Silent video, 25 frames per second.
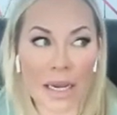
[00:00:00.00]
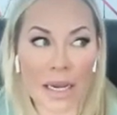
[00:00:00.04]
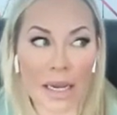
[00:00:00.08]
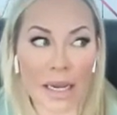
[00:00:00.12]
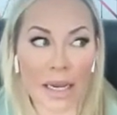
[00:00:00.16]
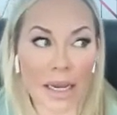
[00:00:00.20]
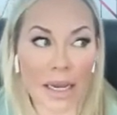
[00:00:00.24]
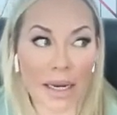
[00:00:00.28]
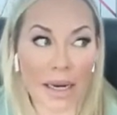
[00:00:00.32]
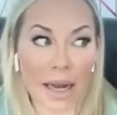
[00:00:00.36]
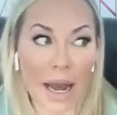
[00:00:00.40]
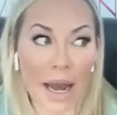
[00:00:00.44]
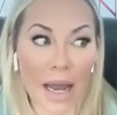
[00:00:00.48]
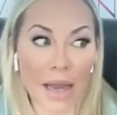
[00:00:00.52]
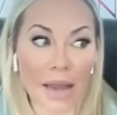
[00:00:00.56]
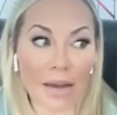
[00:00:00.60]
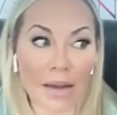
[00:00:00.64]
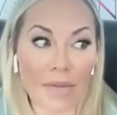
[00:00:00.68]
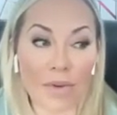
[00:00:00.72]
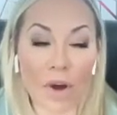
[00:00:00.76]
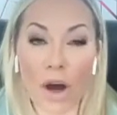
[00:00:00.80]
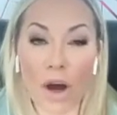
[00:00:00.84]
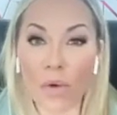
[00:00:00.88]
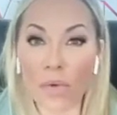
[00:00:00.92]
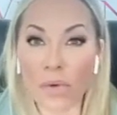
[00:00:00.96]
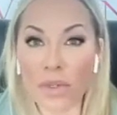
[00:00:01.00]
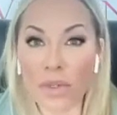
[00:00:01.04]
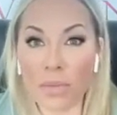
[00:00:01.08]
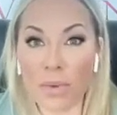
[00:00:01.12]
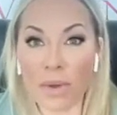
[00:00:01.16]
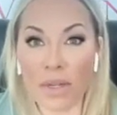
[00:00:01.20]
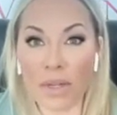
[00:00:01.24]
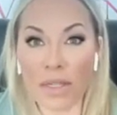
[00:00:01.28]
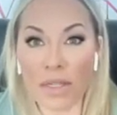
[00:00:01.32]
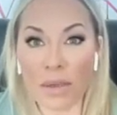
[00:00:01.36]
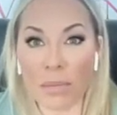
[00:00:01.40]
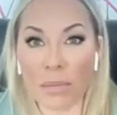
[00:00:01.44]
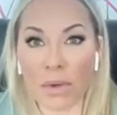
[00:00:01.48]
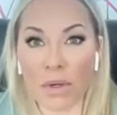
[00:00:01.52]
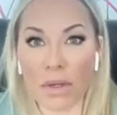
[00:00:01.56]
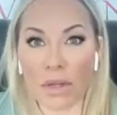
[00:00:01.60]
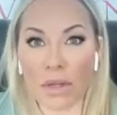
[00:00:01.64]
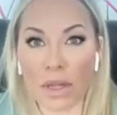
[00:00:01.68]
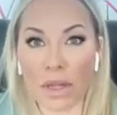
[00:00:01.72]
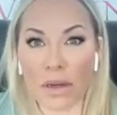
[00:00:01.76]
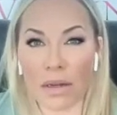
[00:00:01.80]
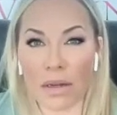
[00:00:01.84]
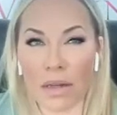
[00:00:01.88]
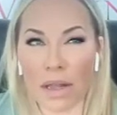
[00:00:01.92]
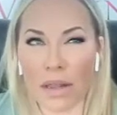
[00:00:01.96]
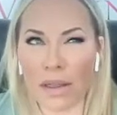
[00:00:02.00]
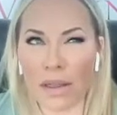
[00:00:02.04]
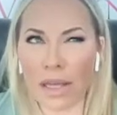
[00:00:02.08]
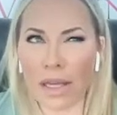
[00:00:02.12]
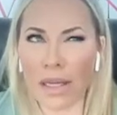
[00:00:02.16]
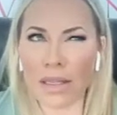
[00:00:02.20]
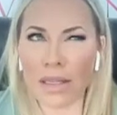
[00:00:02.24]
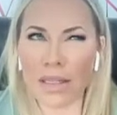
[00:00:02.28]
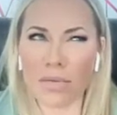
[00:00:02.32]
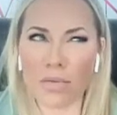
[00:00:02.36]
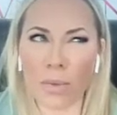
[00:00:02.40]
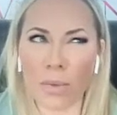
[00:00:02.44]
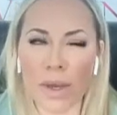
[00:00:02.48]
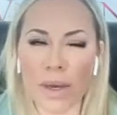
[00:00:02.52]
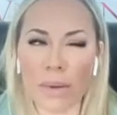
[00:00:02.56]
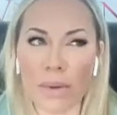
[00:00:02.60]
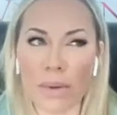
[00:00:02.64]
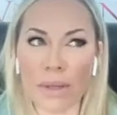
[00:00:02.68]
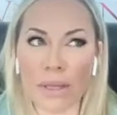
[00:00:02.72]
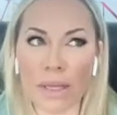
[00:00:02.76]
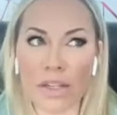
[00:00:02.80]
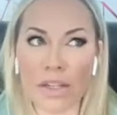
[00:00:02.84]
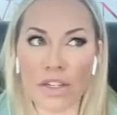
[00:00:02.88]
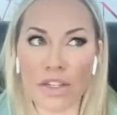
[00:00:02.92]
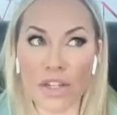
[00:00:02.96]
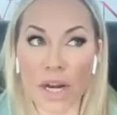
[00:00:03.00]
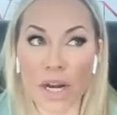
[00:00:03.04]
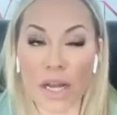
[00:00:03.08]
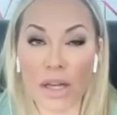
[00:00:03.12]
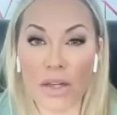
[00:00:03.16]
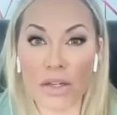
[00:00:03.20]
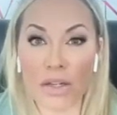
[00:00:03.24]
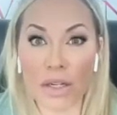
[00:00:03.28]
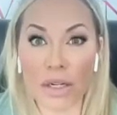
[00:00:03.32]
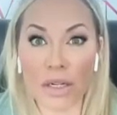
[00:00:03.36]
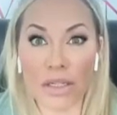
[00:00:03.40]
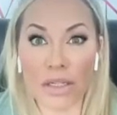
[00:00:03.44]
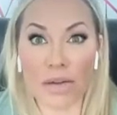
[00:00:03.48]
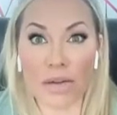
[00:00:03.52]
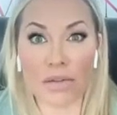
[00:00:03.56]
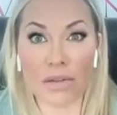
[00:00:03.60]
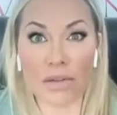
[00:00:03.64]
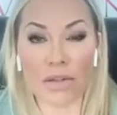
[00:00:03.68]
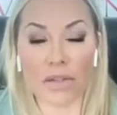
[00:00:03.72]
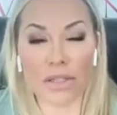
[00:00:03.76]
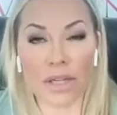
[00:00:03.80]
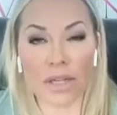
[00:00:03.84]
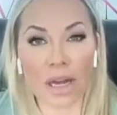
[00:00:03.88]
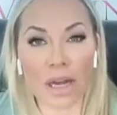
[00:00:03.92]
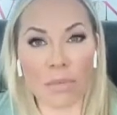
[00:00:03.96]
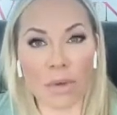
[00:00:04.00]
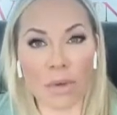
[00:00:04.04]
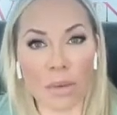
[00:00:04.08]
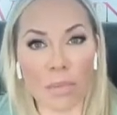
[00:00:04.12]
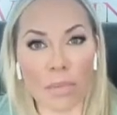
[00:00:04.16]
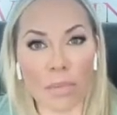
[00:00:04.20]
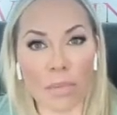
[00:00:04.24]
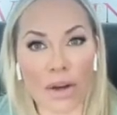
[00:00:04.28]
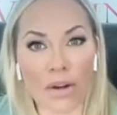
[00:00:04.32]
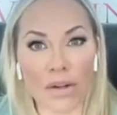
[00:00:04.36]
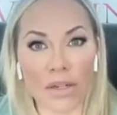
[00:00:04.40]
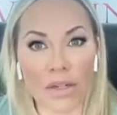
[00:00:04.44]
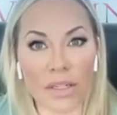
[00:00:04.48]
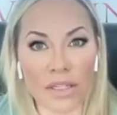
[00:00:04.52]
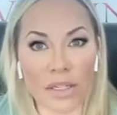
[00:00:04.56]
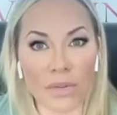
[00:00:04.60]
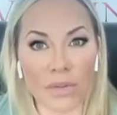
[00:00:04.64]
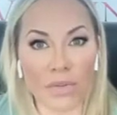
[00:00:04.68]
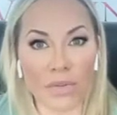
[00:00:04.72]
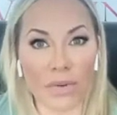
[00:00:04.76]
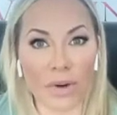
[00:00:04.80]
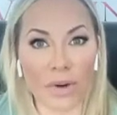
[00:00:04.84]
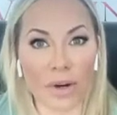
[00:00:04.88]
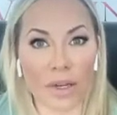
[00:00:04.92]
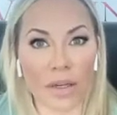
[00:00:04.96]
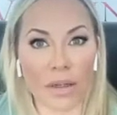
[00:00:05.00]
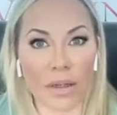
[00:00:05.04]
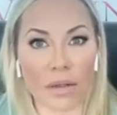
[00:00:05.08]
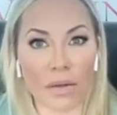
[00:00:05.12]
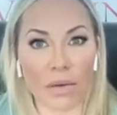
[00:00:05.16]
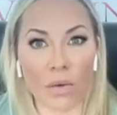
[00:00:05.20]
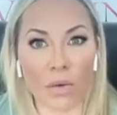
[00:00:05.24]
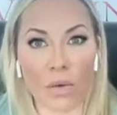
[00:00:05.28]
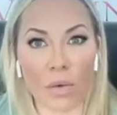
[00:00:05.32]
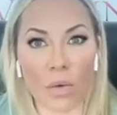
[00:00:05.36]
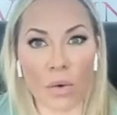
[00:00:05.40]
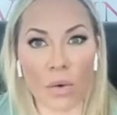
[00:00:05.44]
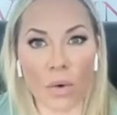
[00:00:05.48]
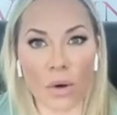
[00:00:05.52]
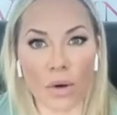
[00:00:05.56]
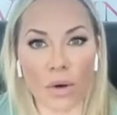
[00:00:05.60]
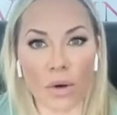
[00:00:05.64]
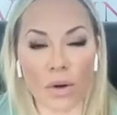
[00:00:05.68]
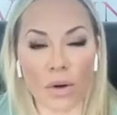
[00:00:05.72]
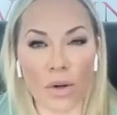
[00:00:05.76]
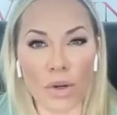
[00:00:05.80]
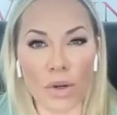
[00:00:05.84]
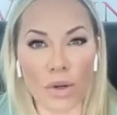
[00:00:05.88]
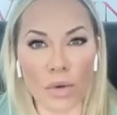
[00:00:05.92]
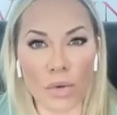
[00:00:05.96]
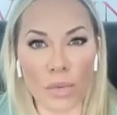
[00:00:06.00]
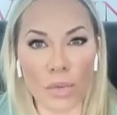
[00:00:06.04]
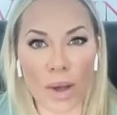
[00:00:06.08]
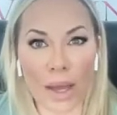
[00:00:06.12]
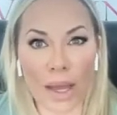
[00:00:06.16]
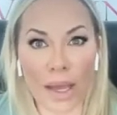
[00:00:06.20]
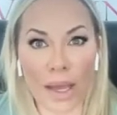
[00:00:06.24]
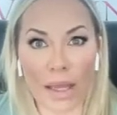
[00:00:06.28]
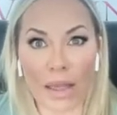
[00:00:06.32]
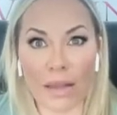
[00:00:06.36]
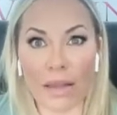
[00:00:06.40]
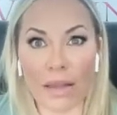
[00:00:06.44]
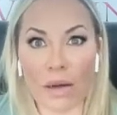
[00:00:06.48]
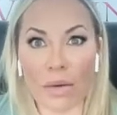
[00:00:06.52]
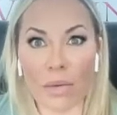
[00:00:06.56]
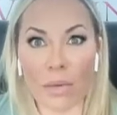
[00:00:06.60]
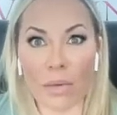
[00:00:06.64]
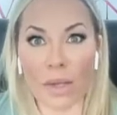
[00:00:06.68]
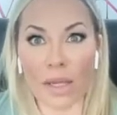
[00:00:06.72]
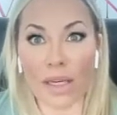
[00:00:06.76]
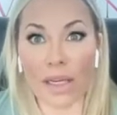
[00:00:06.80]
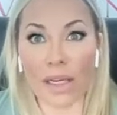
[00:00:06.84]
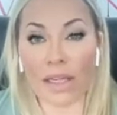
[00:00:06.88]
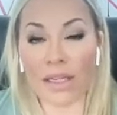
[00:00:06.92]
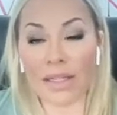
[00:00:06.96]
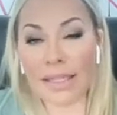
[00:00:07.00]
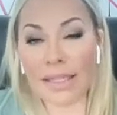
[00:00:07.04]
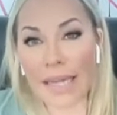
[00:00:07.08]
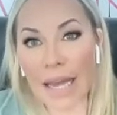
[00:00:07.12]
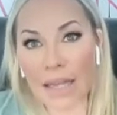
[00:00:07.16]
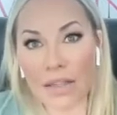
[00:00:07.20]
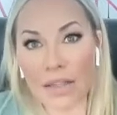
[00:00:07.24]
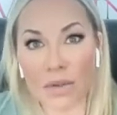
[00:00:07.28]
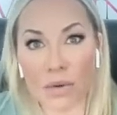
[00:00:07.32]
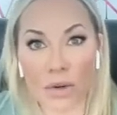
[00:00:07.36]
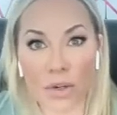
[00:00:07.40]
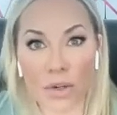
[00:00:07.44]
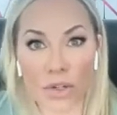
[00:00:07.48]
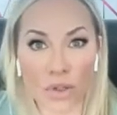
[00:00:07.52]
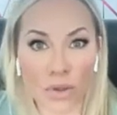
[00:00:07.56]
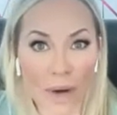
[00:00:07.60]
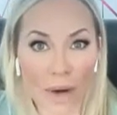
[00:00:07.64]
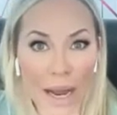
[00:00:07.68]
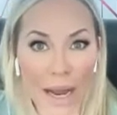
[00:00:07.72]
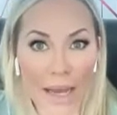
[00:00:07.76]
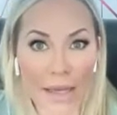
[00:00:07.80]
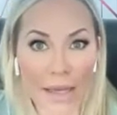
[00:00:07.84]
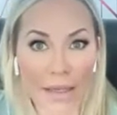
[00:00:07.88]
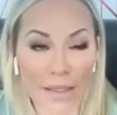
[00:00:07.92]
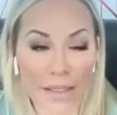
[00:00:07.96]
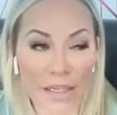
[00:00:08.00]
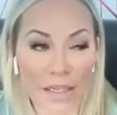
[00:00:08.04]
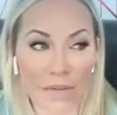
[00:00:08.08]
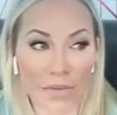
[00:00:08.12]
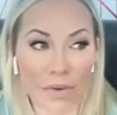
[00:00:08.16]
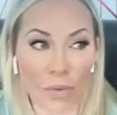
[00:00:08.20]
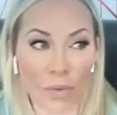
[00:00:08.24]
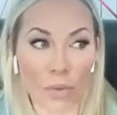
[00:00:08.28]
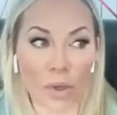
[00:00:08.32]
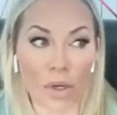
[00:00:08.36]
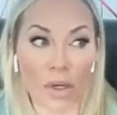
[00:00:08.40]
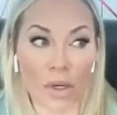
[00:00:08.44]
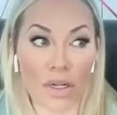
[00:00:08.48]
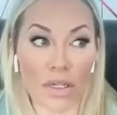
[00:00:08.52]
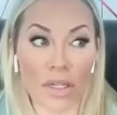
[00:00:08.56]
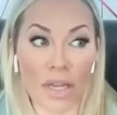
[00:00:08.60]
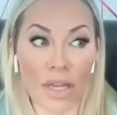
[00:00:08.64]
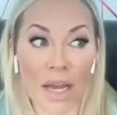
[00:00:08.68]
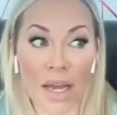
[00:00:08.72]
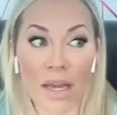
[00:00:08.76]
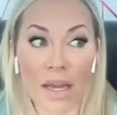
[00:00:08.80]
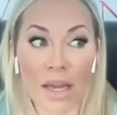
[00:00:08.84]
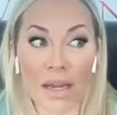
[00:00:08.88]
And I have always been someone that thinks, wait a minute, let's challenge ourselves. There's got to be a better, different, or new way that we can test or try to see if it works.